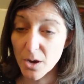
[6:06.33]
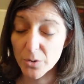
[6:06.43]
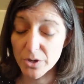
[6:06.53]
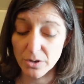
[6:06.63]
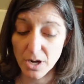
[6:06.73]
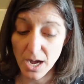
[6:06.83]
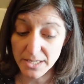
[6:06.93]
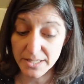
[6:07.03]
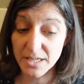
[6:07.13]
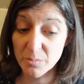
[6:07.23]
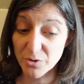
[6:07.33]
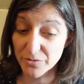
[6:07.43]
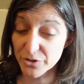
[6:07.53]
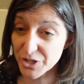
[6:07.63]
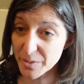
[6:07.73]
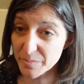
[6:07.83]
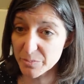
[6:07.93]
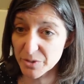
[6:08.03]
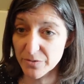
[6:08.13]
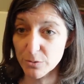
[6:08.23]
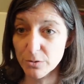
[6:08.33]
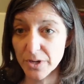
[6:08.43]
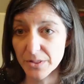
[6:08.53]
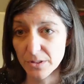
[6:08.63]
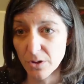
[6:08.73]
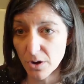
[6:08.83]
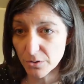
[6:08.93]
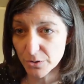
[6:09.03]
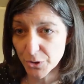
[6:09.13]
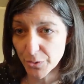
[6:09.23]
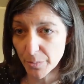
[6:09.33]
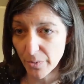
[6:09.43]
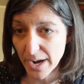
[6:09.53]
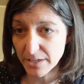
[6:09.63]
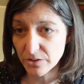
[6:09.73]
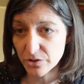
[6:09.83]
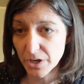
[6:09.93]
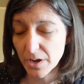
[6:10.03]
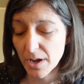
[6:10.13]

Well, you're cutting the number of ships, but if you look at the longer term range,